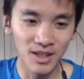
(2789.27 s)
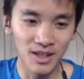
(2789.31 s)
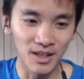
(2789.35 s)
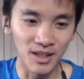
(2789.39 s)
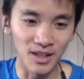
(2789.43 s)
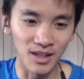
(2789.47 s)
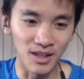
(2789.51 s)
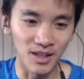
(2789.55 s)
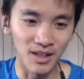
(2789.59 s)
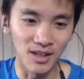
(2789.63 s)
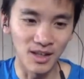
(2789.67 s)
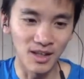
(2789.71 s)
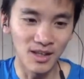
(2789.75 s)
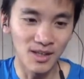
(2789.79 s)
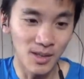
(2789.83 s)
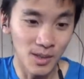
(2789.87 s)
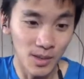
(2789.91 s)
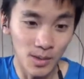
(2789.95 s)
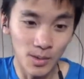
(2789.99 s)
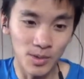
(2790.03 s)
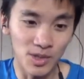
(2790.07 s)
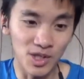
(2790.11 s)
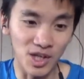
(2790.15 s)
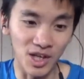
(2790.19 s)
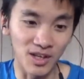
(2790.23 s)
is
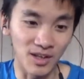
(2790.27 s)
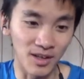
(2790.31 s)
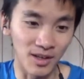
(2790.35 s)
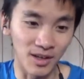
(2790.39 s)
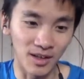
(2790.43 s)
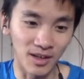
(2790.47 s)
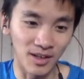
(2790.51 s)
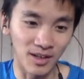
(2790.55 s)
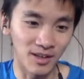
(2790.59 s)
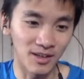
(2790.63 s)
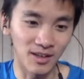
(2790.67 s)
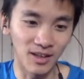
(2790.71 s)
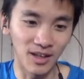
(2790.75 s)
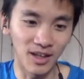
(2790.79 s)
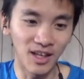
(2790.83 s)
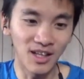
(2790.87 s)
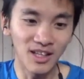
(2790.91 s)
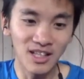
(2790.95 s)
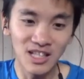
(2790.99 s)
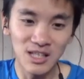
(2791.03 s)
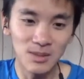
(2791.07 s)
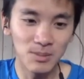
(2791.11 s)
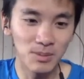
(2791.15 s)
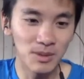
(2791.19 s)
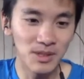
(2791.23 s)
huge and
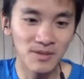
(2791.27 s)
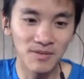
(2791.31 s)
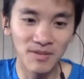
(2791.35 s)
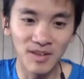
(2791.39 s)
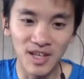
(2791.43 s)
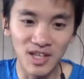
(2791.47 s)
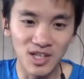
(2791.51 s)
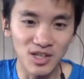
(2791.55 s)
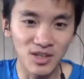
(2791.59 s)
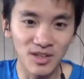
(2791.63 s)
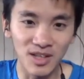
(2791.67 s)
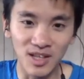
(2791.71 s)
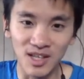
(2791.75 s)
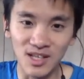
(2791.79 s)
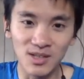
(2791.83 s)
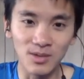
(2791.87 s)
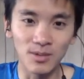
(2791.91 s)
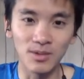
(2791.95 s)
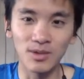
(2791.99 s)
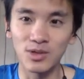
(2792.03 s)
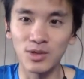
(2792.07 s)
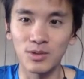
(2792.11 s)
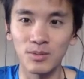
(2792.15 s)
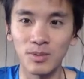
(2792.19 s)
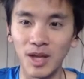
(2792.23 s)
any specification is
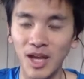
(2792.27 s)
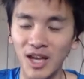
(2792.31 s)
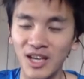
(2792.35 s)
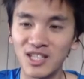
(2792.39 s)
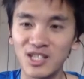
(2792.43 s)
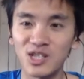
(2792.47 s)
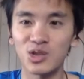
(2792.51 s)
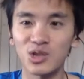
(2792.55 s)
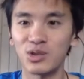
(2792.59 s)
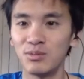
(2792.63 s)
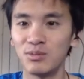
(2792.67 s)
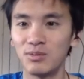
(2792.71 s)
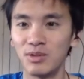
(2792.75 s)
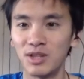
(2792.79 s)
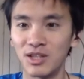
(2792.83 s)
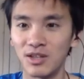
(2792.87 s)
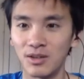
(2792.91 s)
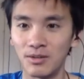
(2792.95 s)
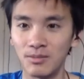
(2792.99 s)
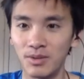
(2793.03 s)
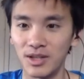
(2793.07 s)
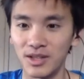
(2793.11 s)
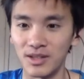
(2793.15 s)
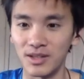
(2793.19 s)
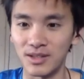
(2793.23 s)
going to be extremely
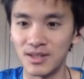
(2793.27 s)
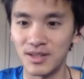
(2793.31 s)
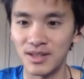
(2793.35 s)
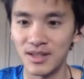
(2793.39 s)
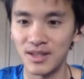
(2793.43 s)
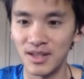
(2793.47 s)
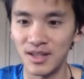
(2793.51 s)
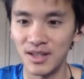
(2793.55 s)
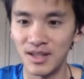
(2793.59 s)
complex